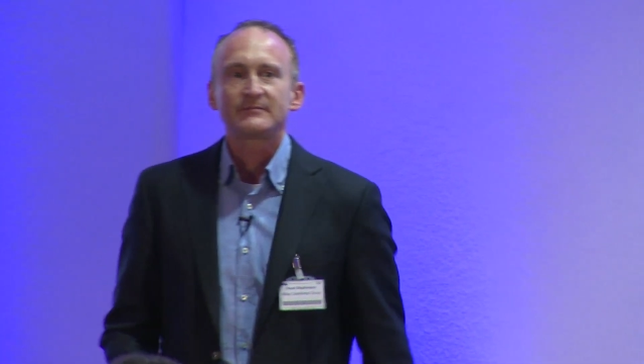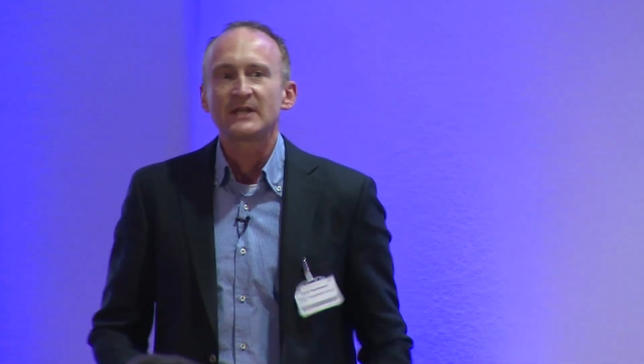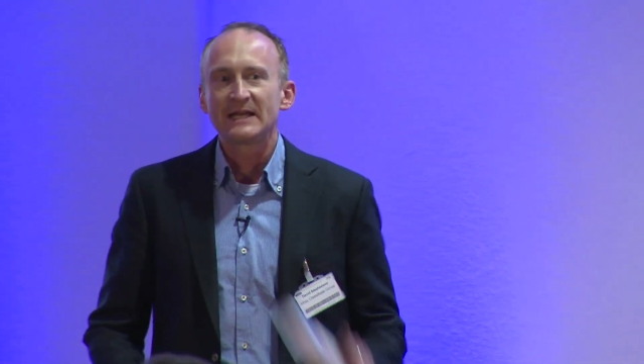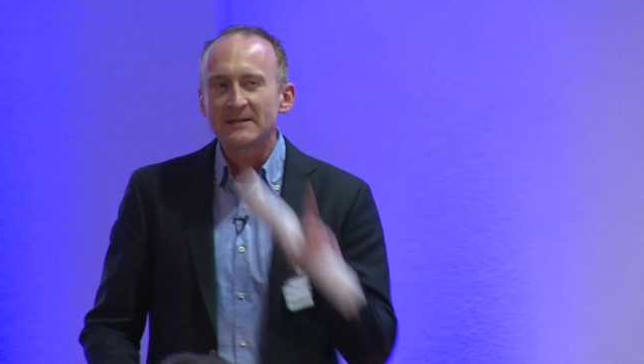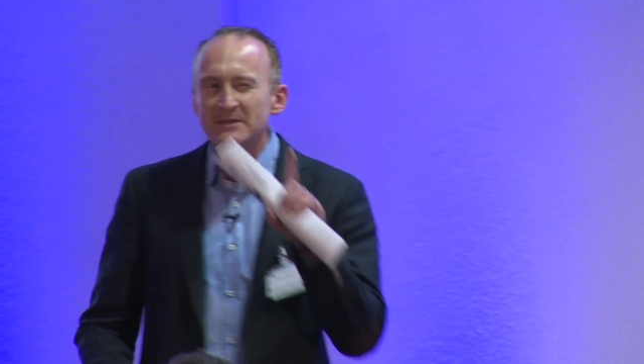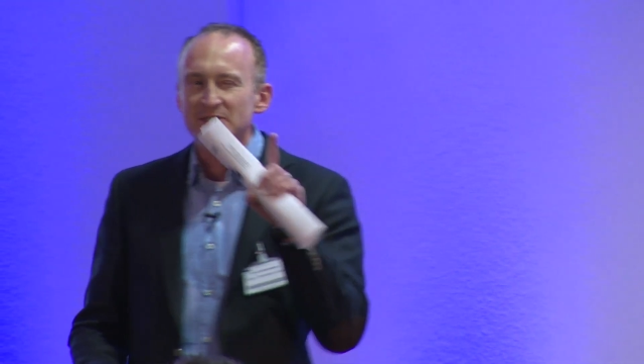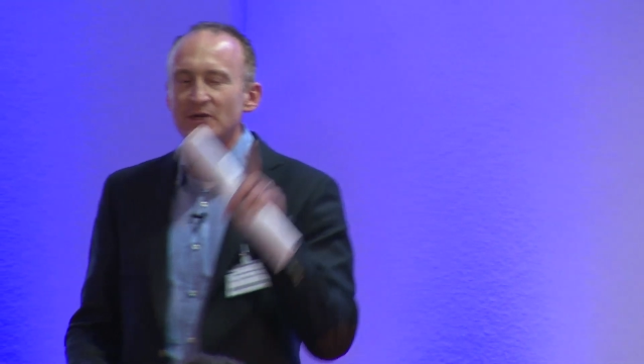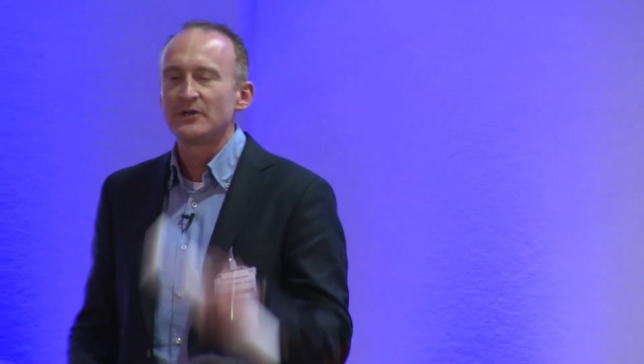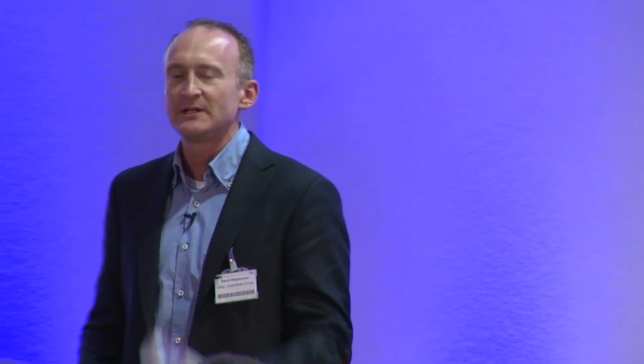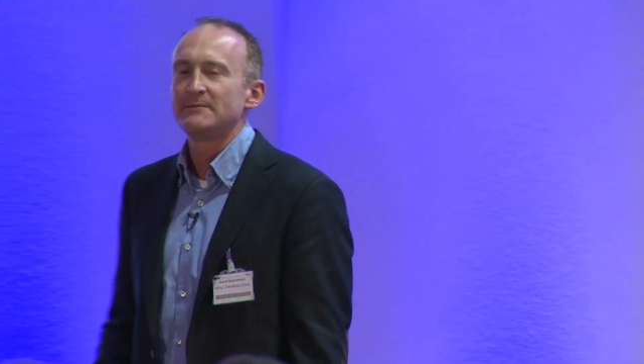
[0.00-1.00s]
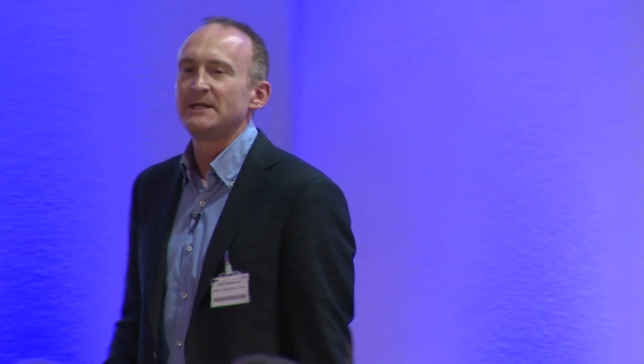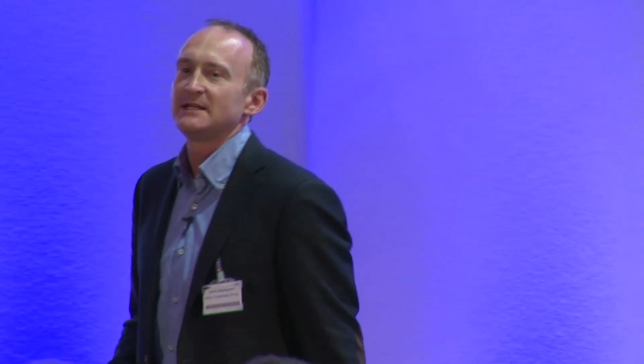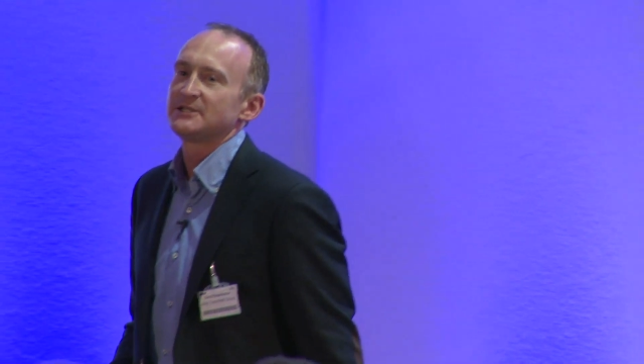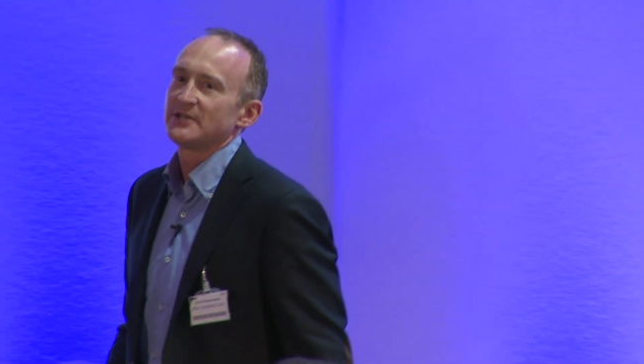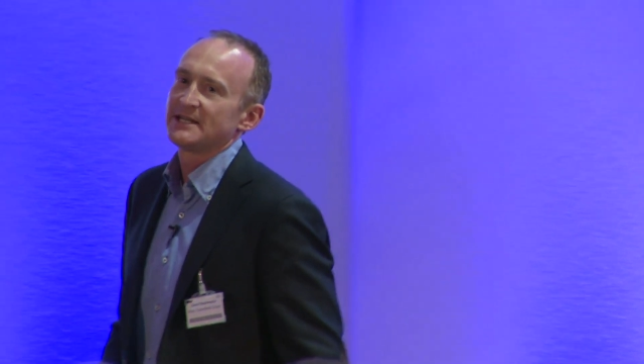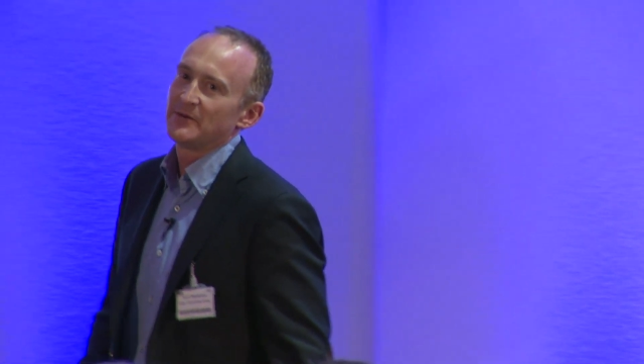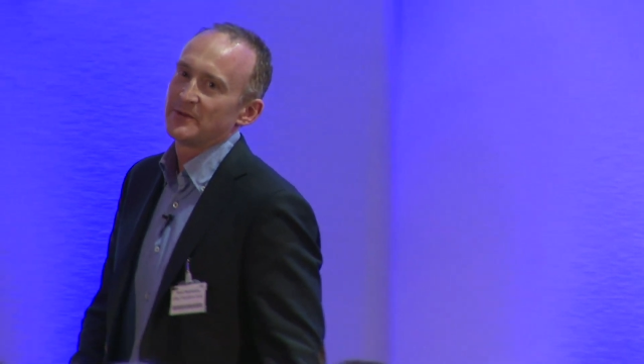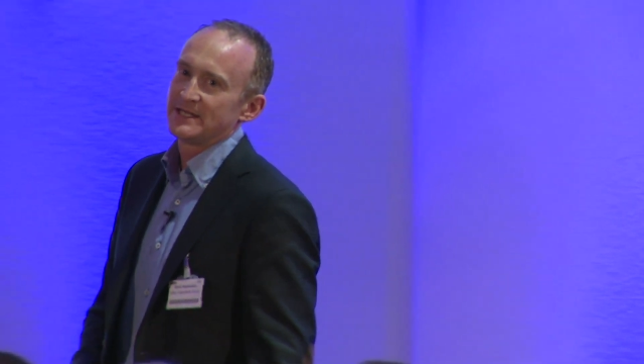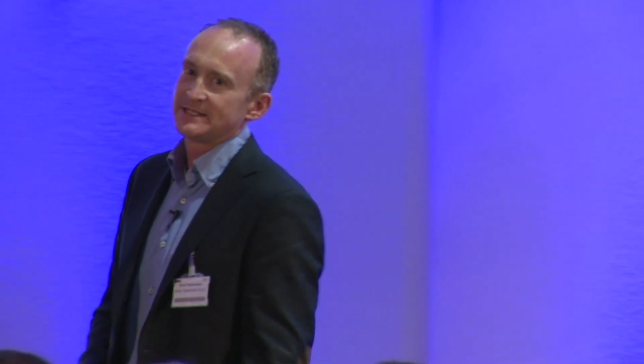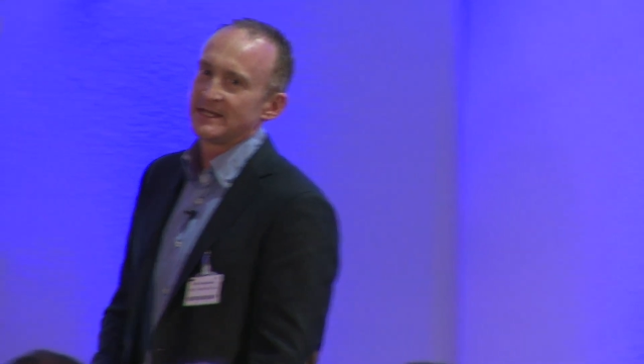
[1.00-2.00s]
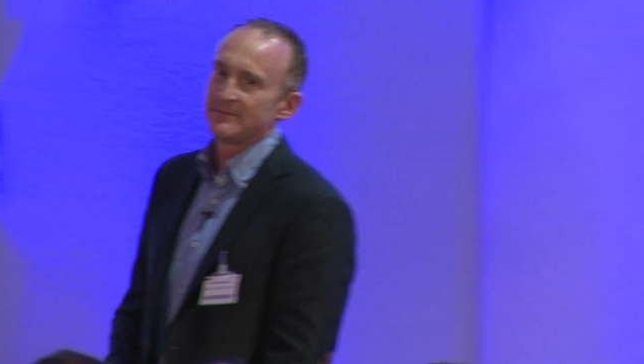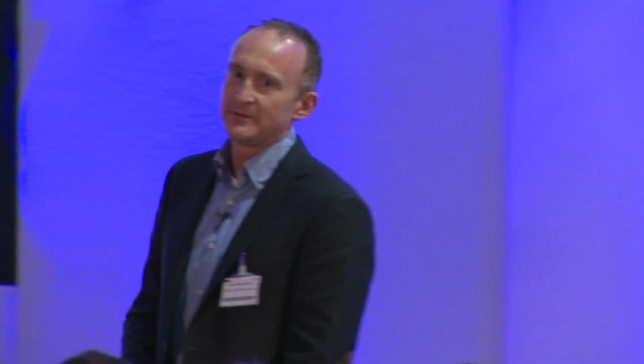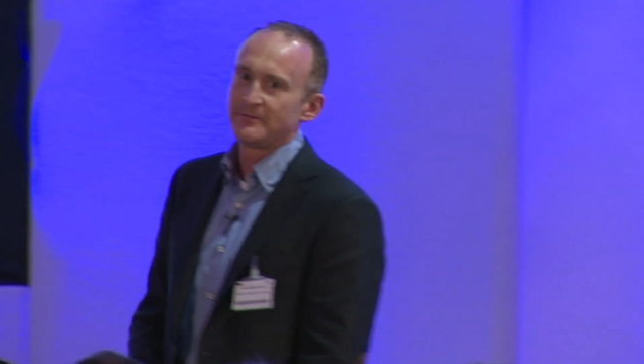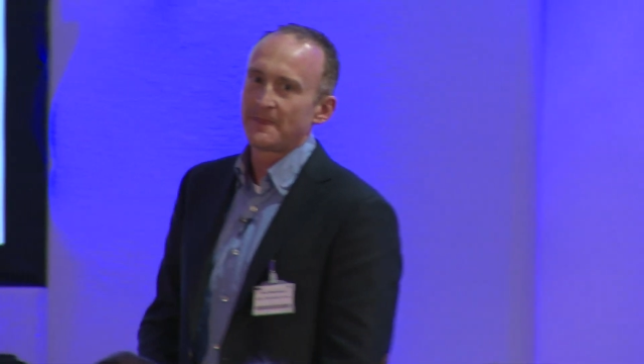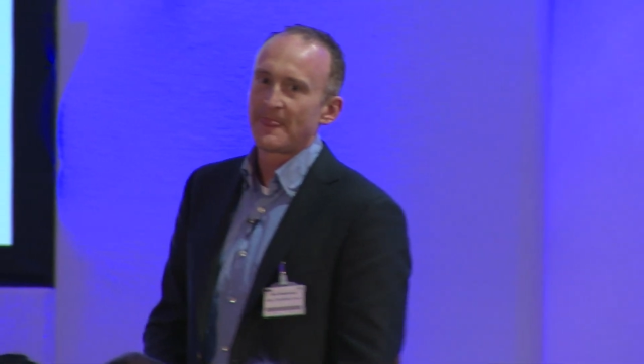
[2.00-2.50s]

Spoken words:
Okay, let me illustrate that with an example.